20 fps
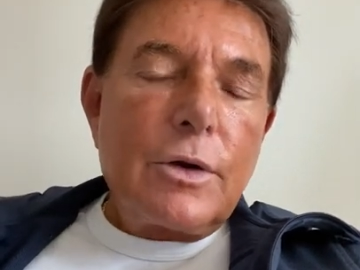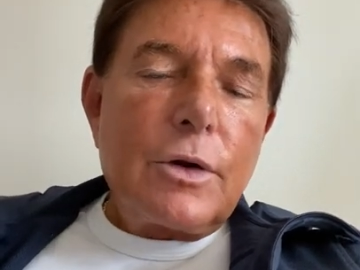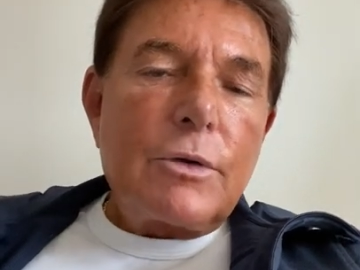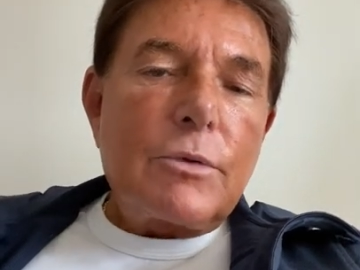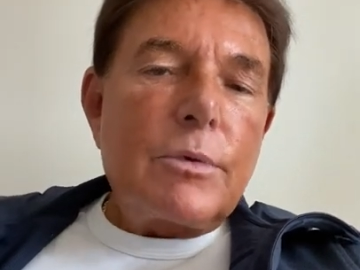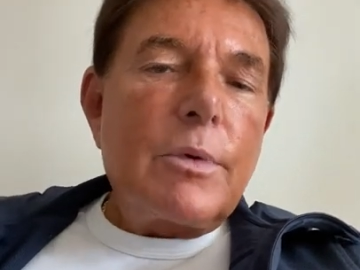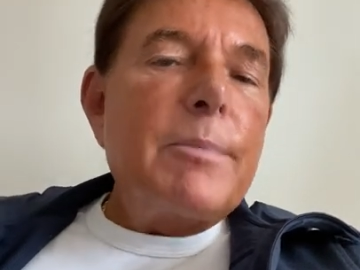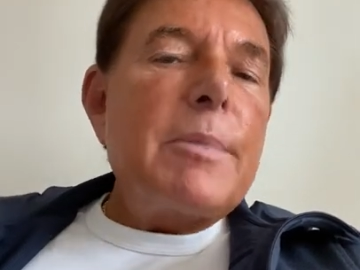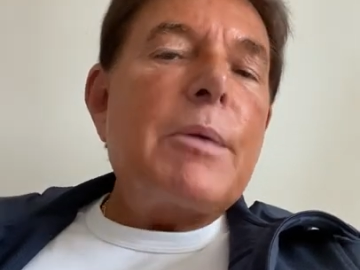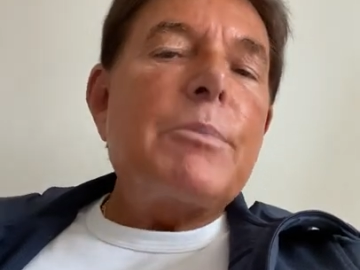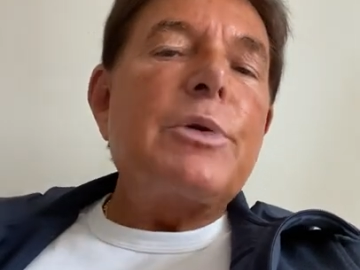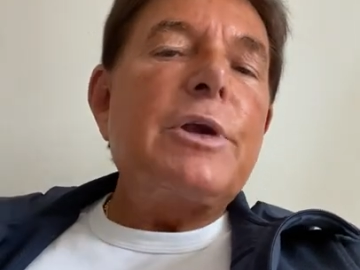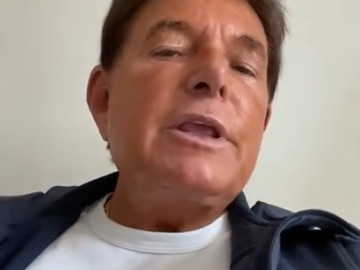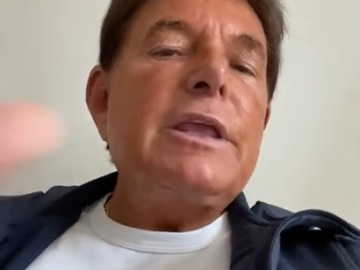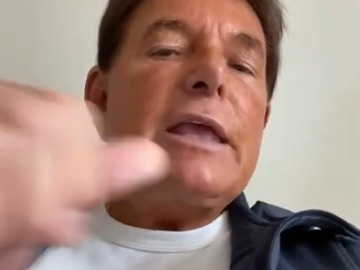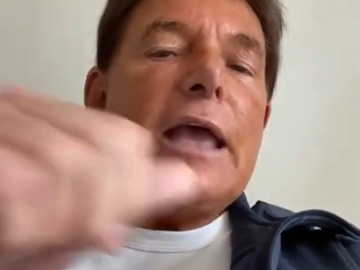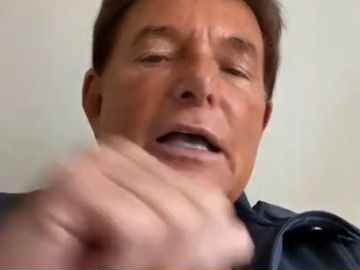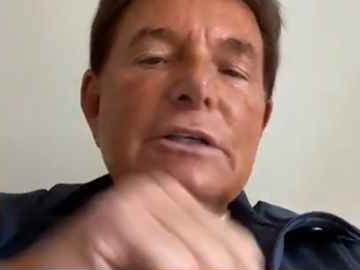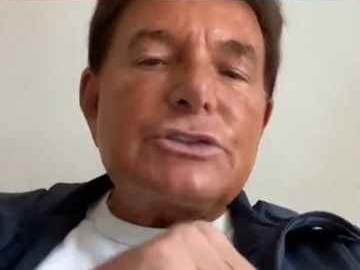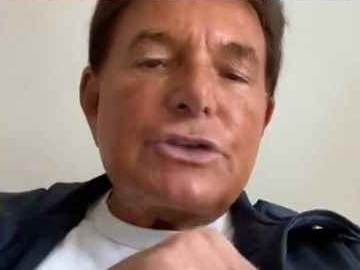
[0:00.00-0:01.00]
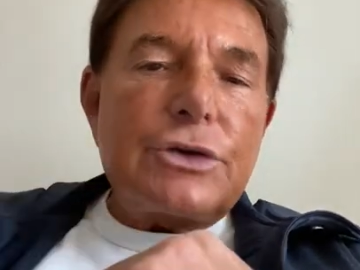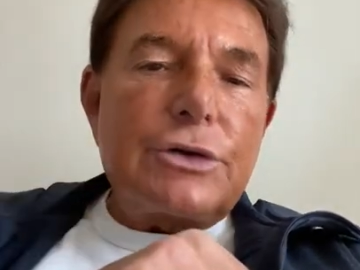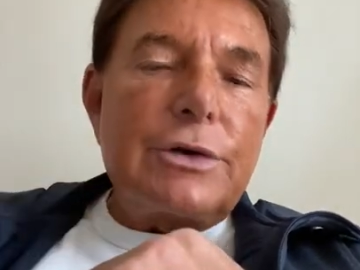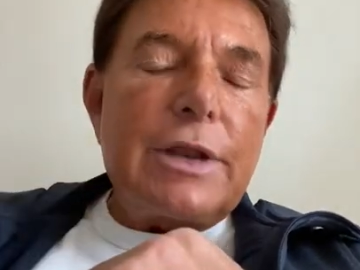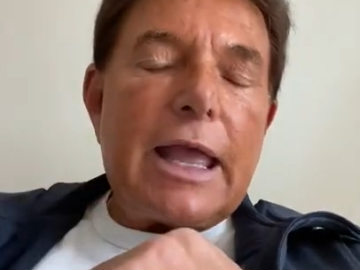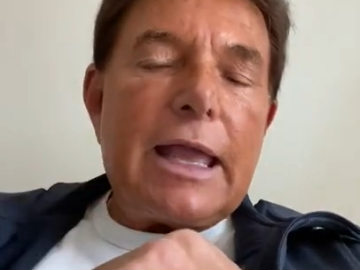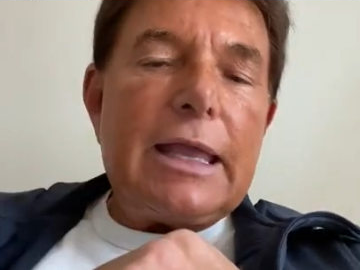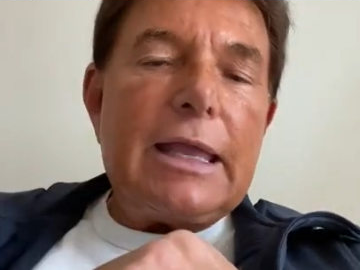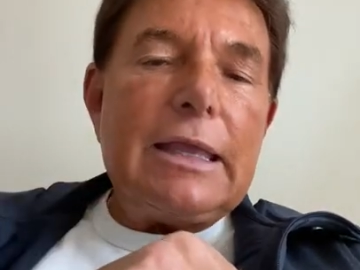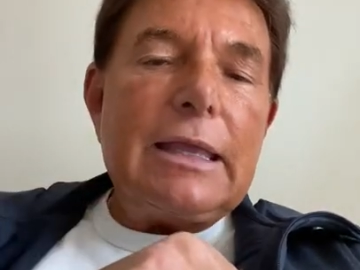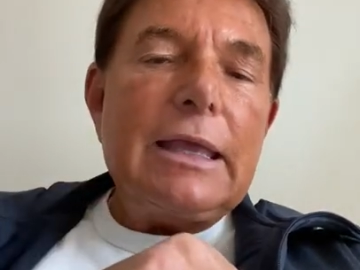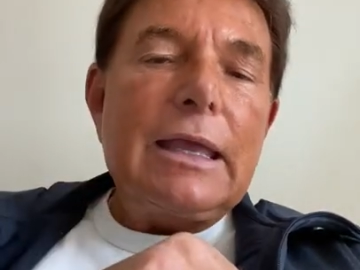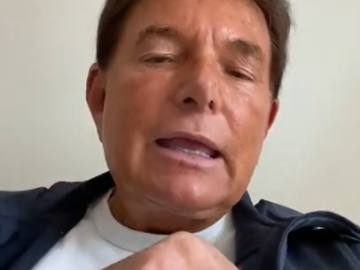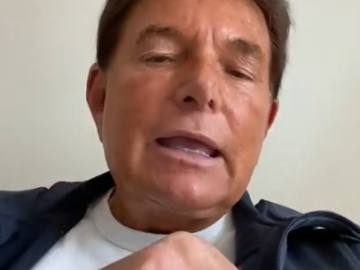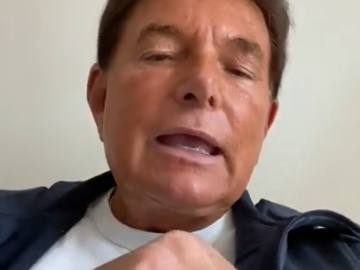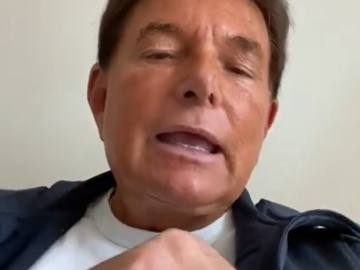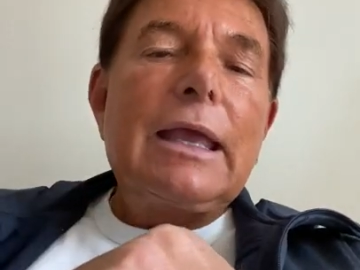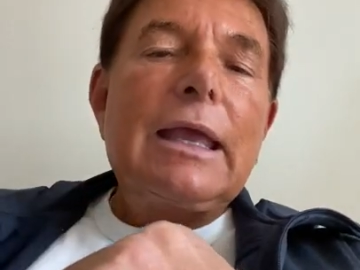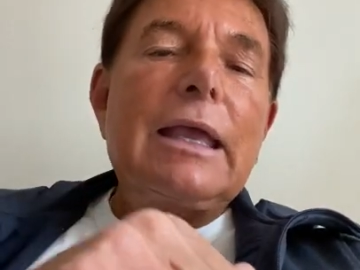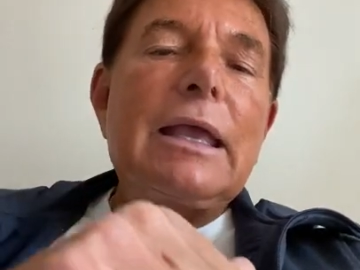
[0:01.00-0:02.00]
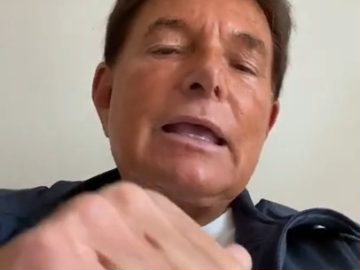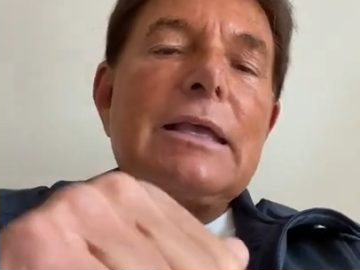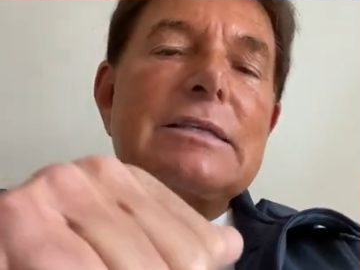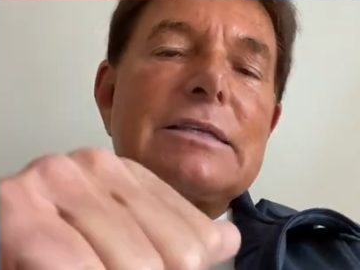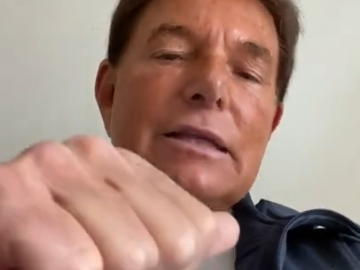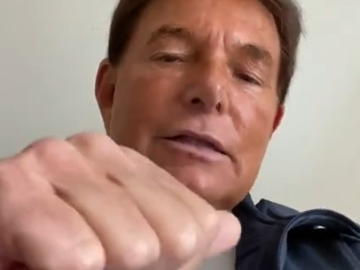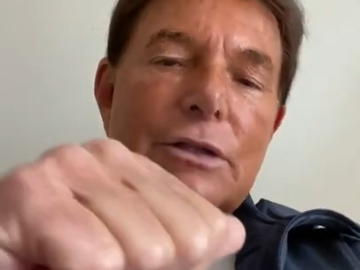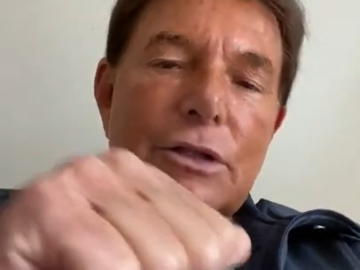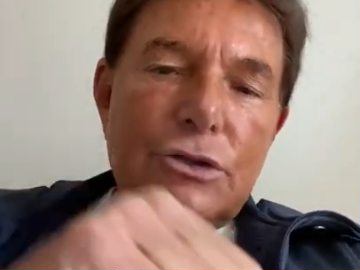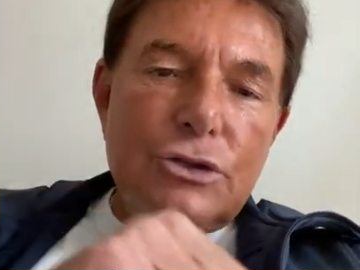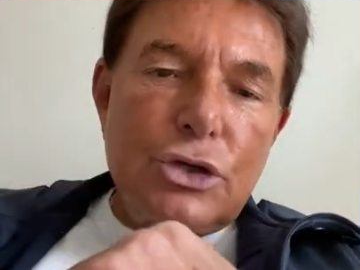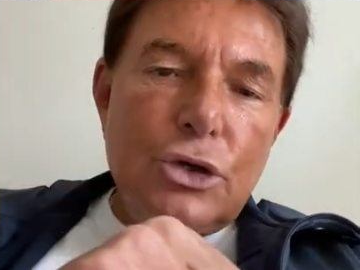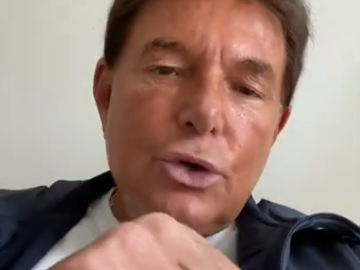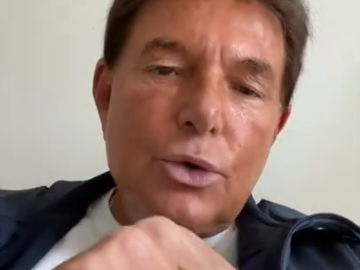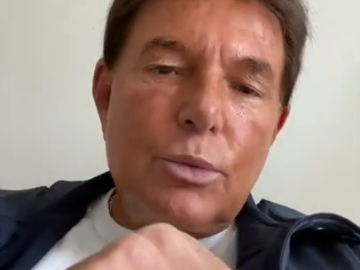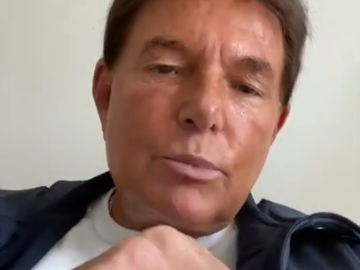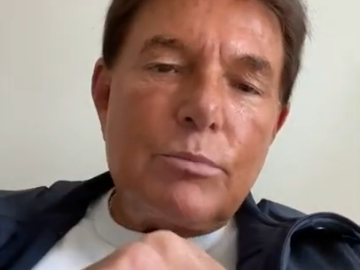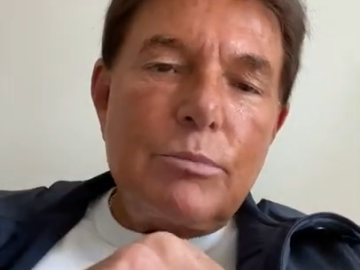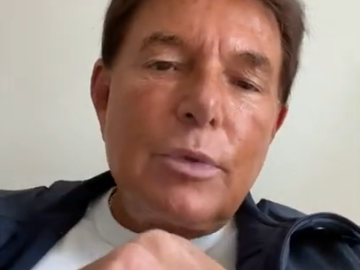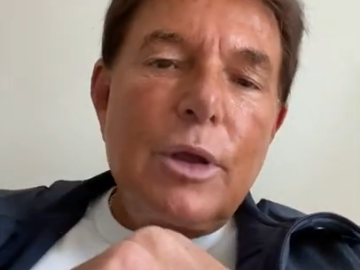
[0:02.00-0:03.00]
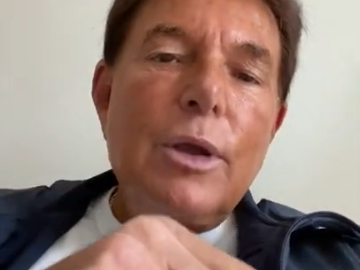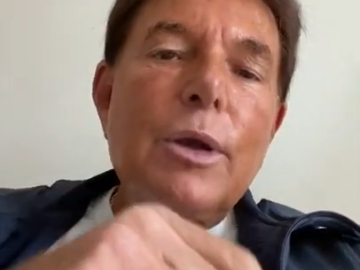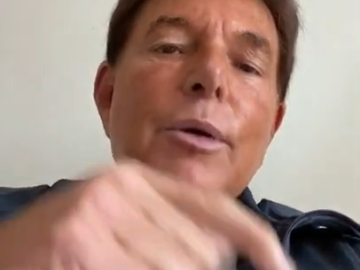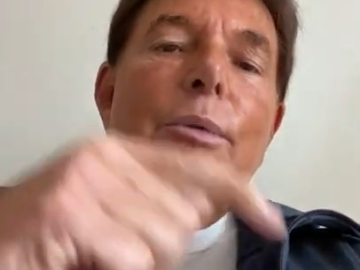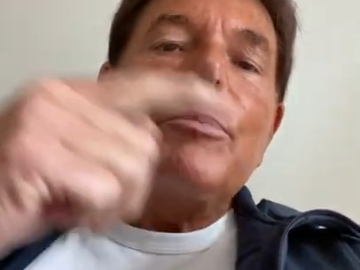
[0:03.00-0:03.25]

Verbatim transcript: Remember, yesterday is in the tomb,